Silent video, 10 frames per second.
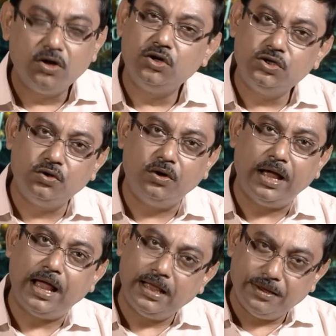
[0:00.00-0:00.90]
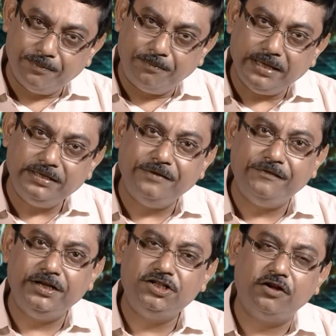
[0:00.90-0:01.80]
So by the
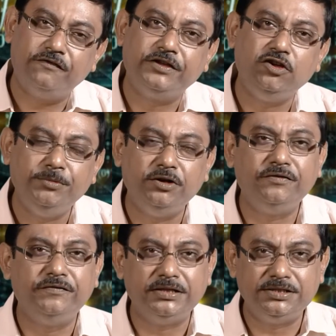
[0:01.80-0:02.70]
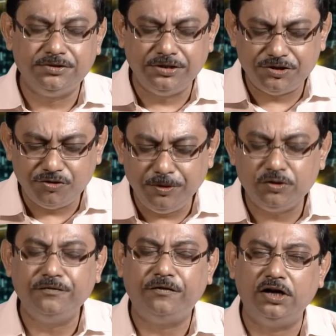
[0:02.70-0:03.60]
definition of cumulative
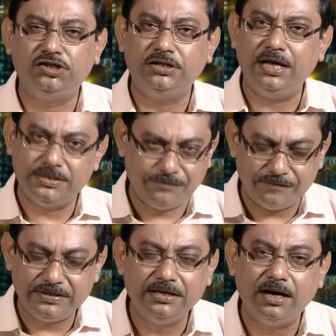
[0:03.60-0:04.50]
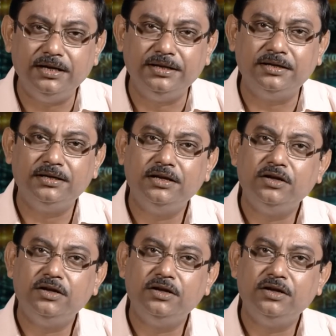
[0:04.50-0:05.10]
distribution function, as we have seen earlier,